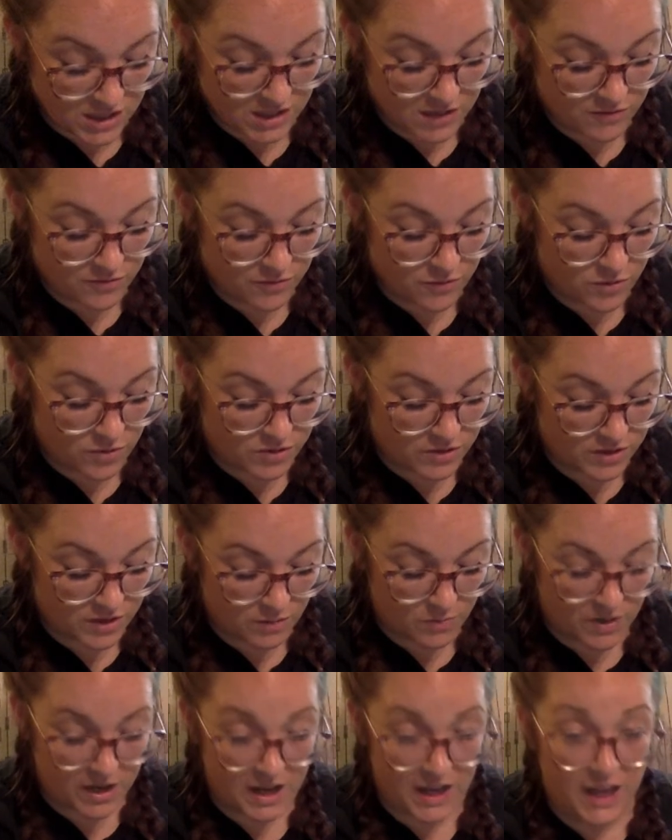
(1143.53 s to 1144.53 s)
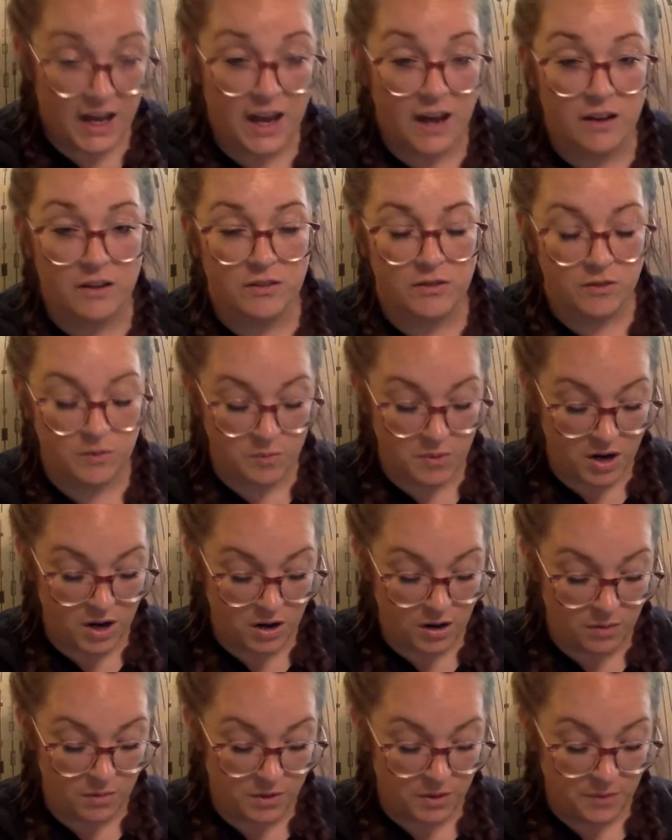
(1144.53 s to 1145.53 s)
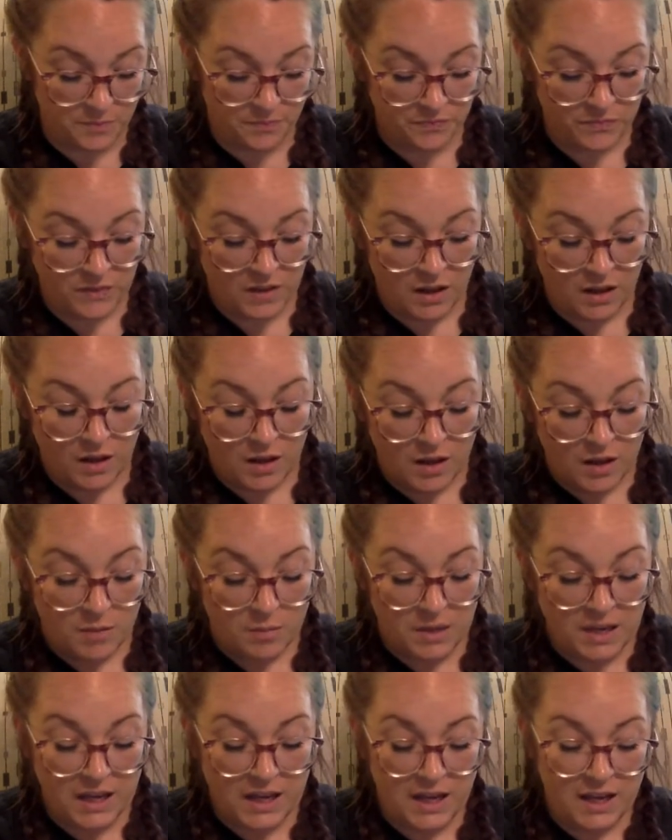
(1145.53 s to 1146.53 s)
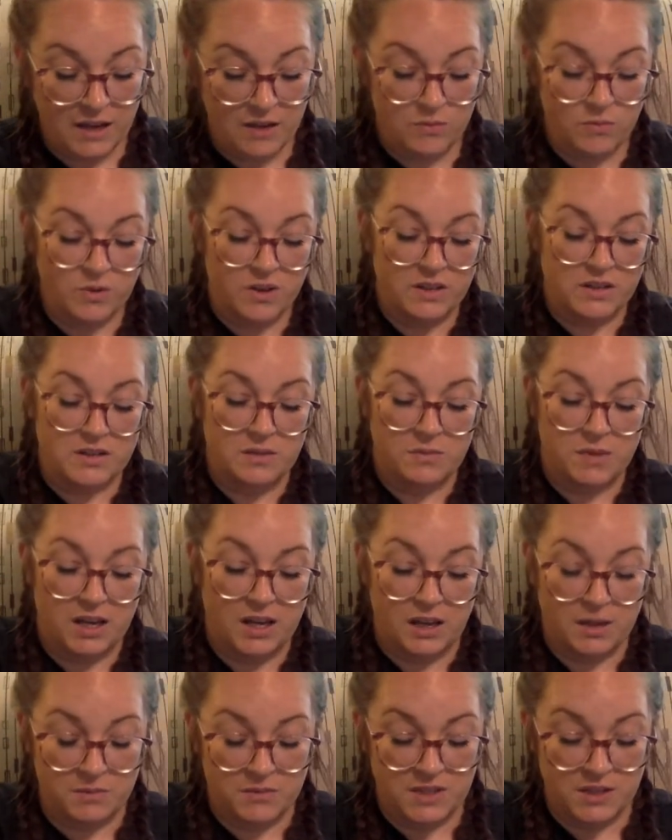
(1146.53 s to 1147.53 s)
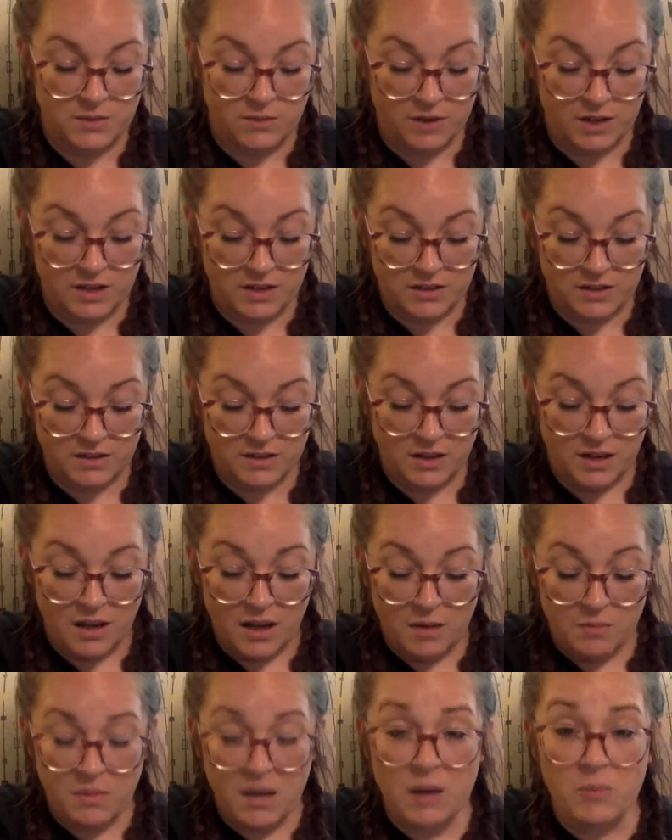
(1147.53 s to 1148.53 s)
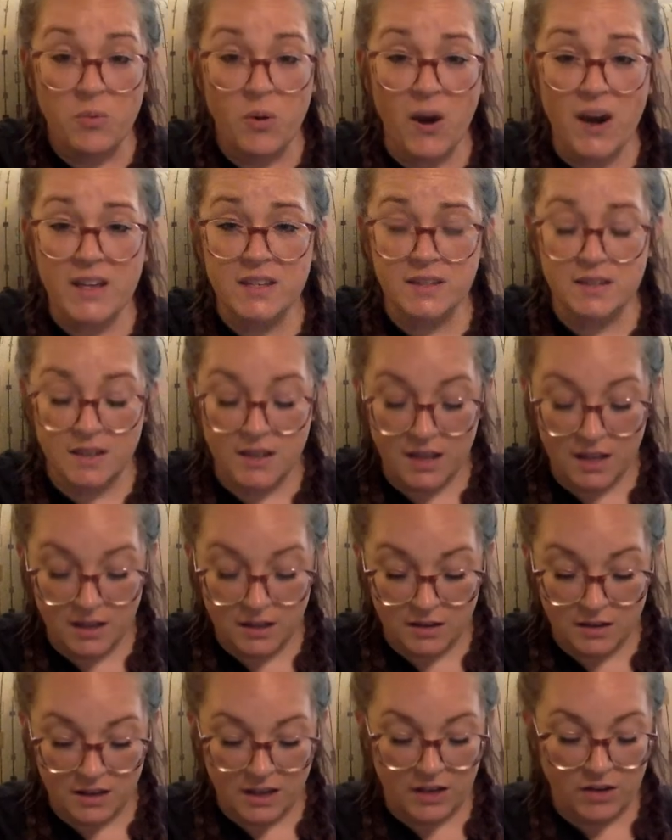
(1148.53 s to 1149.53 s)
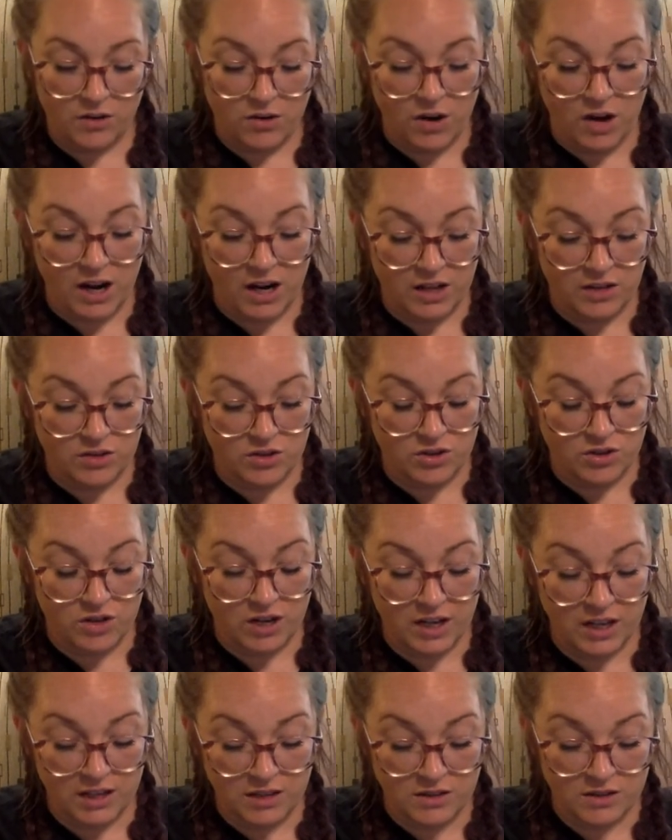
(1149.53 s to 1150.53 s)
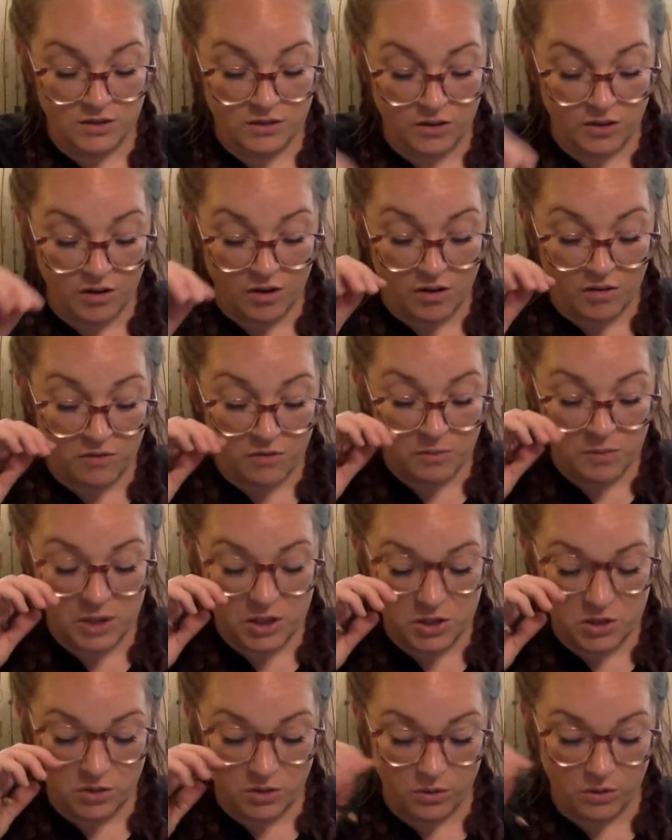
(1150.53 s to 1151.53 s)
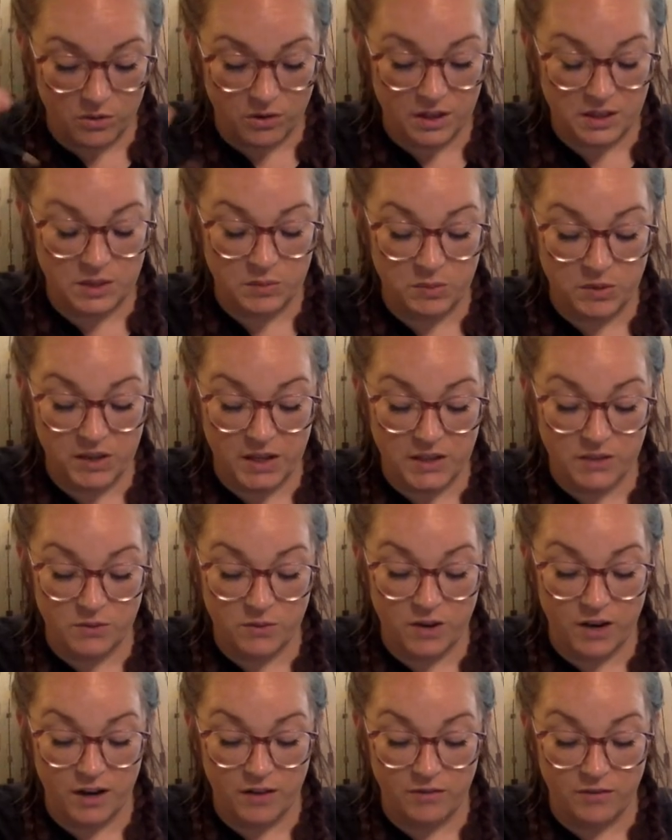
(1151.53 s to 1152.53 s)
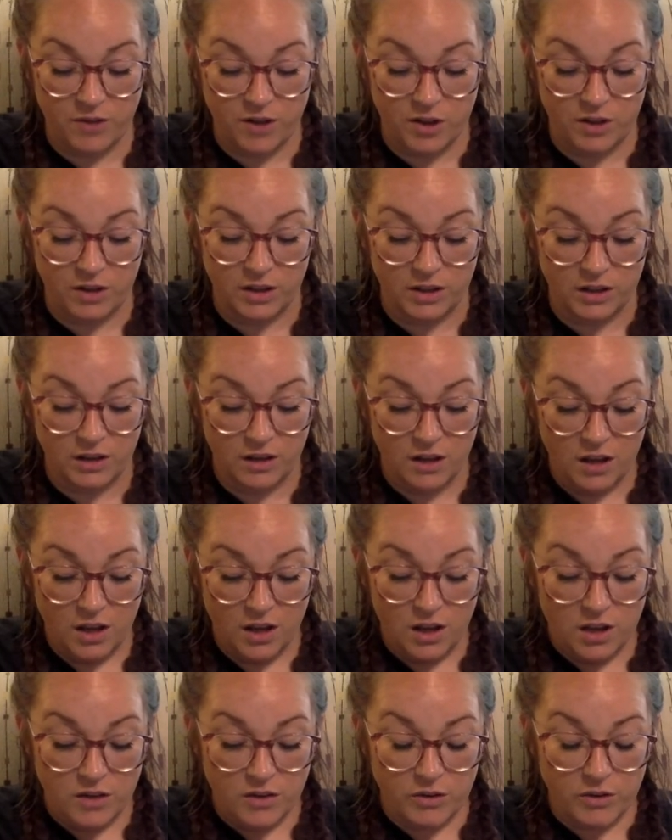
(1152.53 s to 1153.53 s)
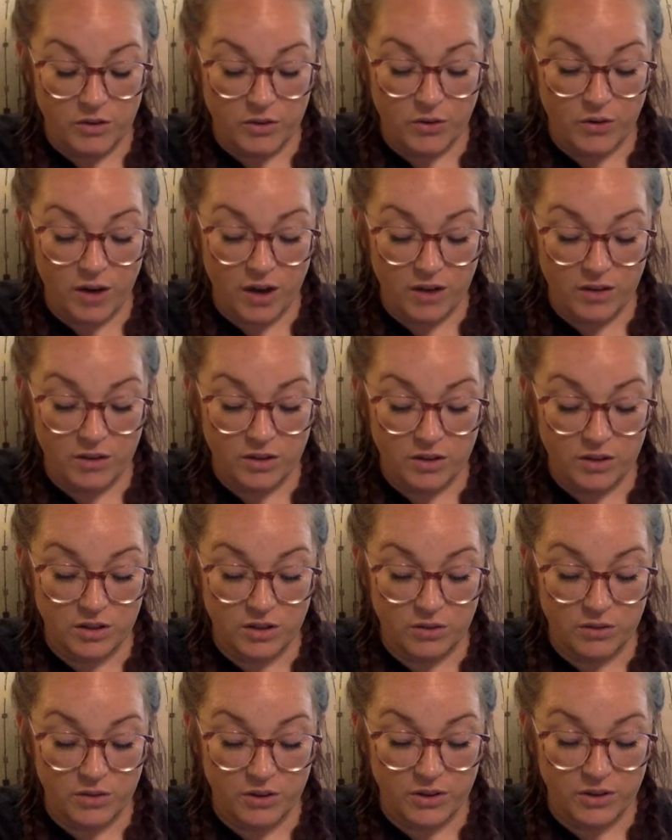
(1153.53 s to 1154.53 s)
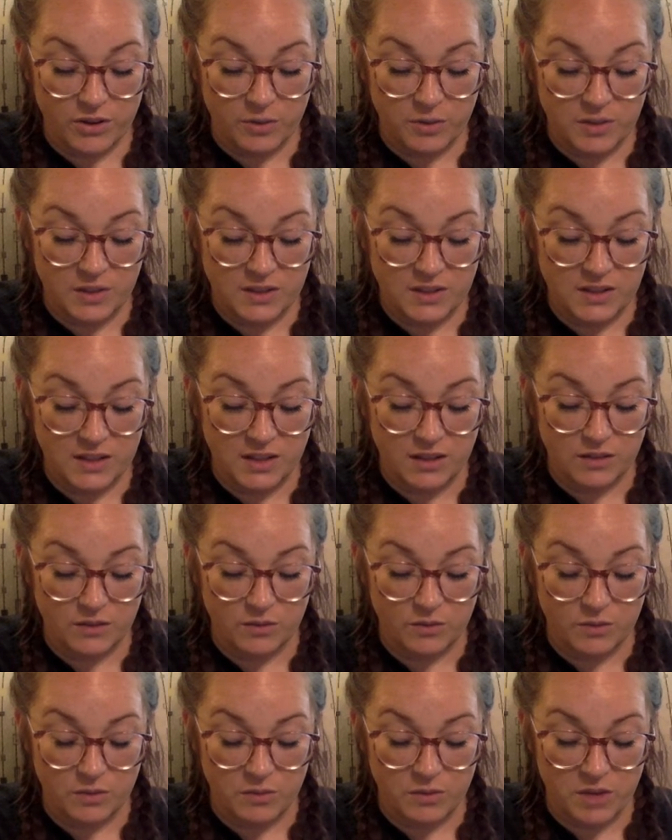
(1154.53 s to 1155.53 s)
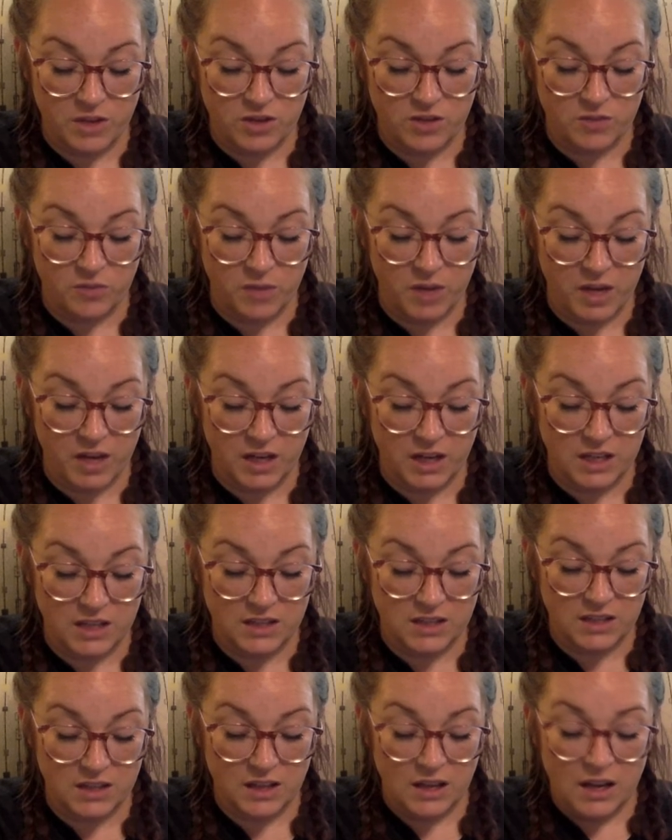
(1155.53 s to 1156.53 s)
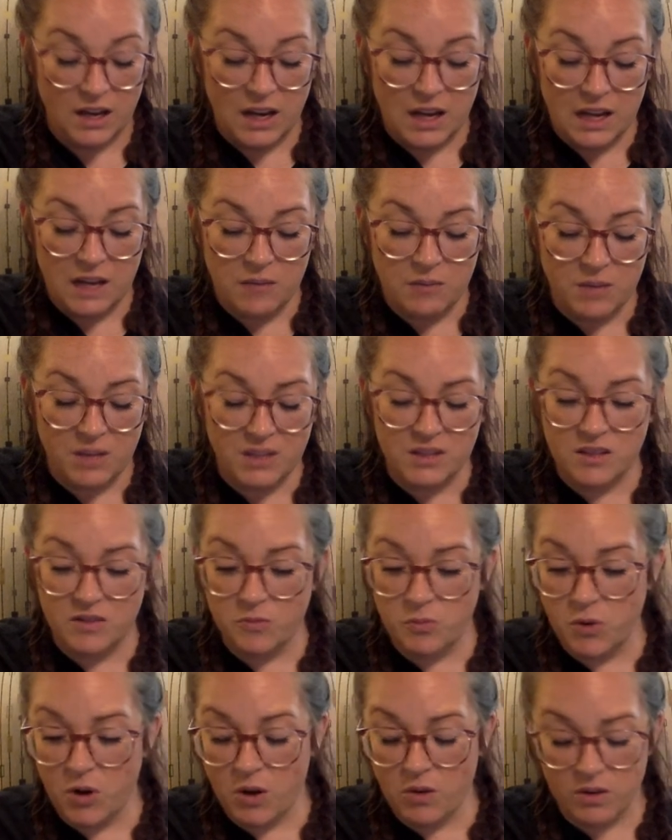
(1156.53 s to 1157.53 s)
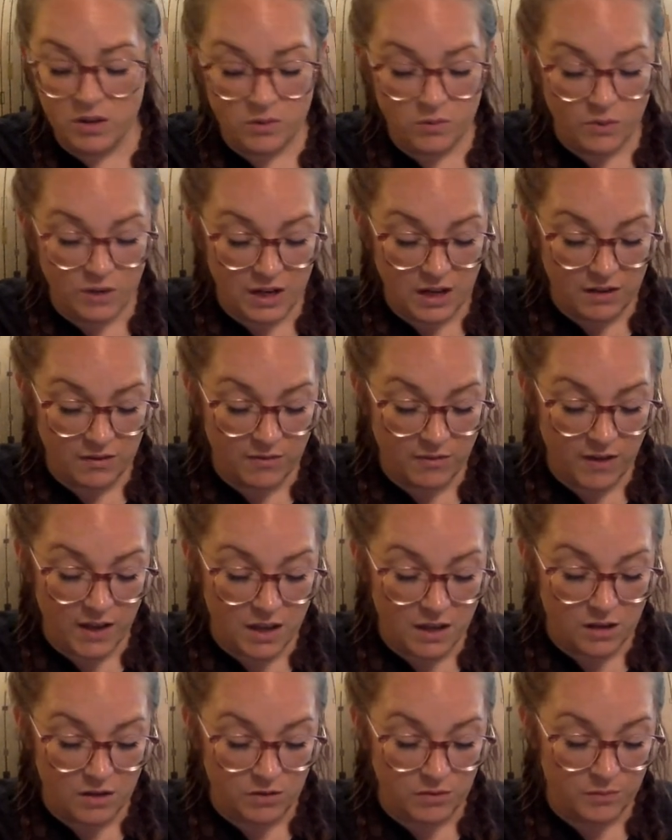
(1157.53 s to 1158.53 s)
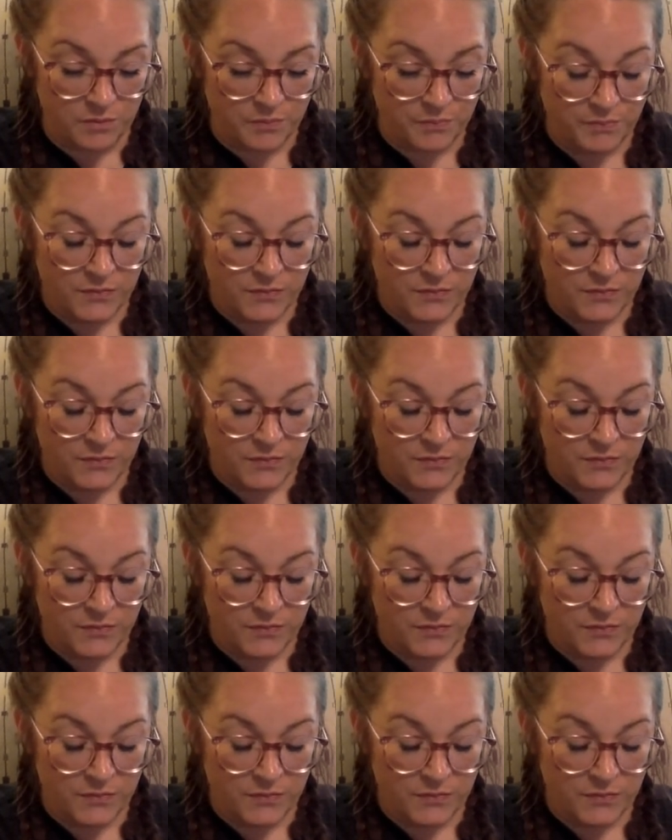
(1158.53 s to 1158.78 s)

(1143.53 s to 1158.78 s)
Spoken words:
he forced our way out of the mob. My hand went to my empty wrist. "My bracelet!" I cried, straining to look over my shoulder at the place where I'd fallen, though the ground could no longer be seen through the mesh of bodies. "It must have broken when I fell."